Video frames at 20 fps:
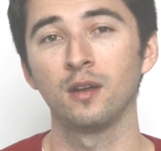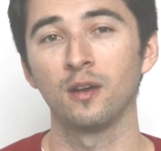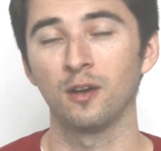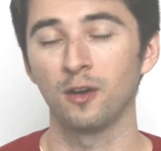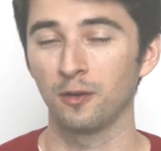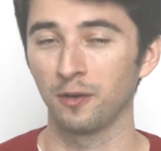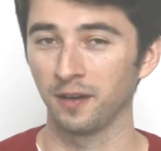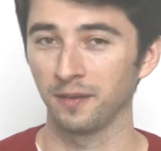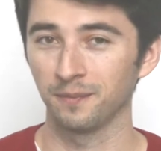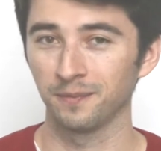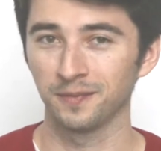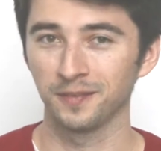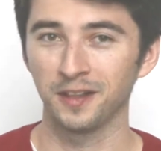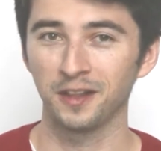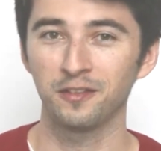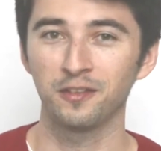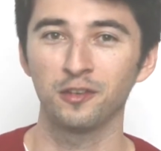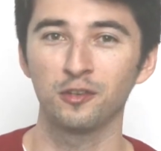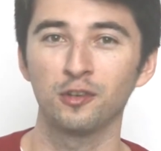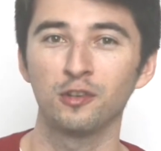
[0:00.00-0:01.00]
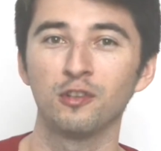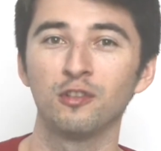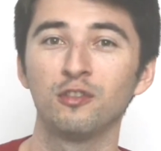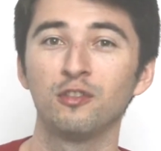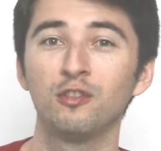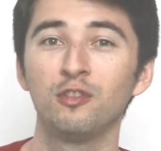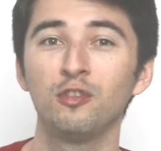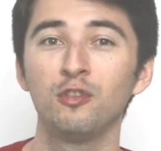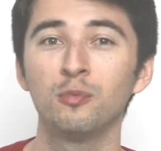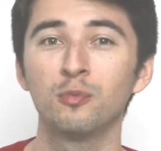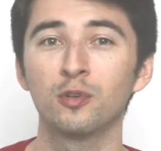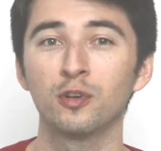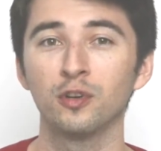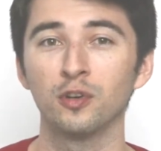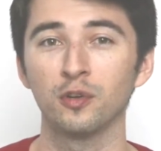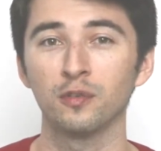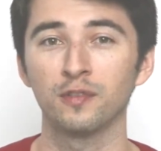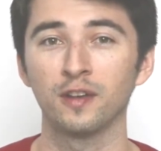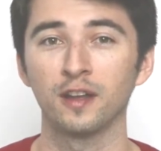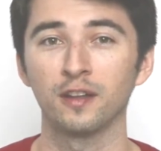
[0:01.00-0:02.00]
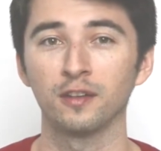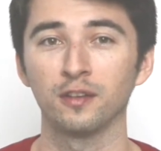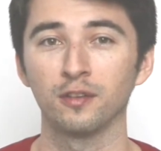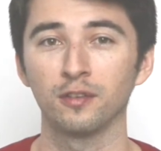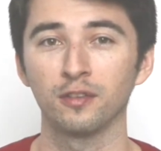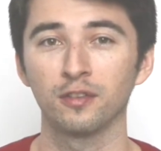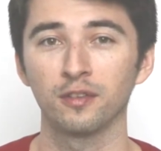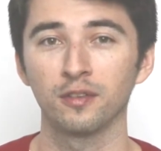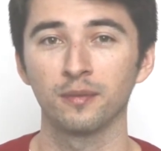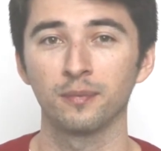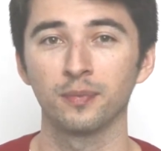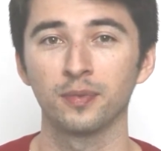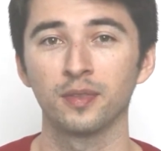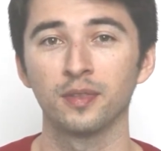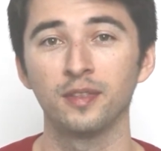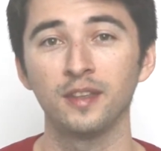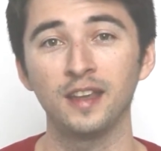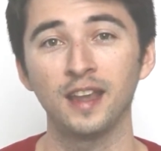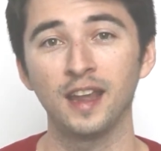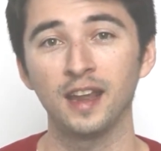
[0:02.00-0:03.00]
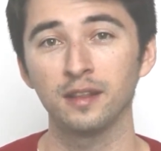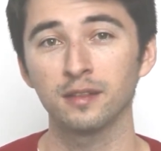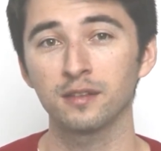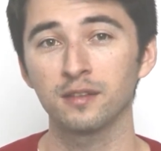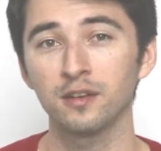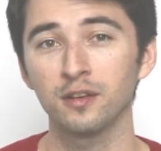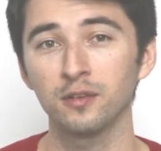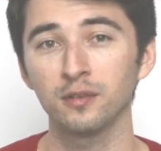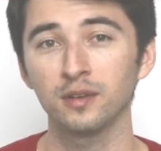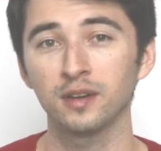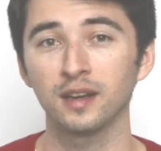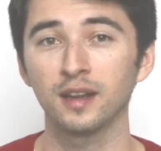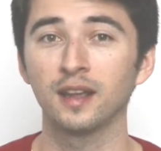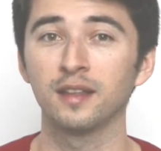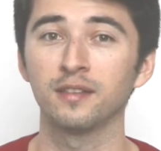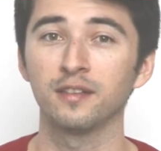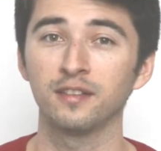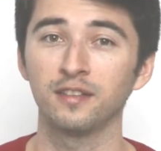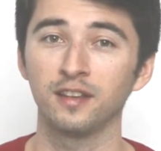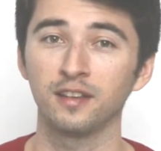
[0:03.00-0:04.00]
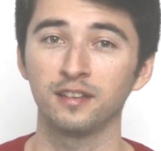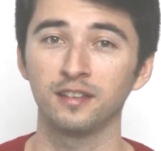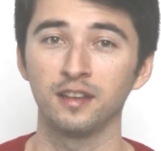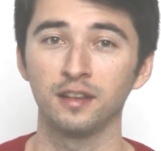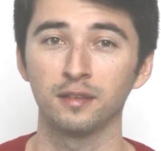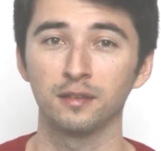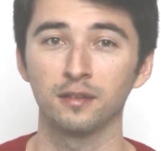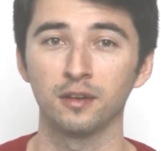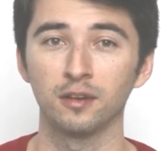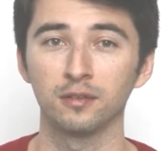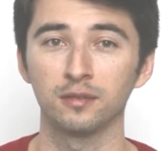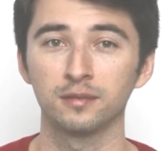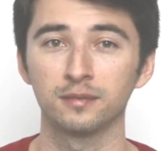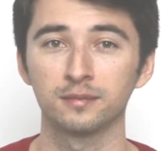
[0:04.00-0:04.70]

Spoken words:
Alright, let's introduce 2 more note values, the 8th note and the 16th note.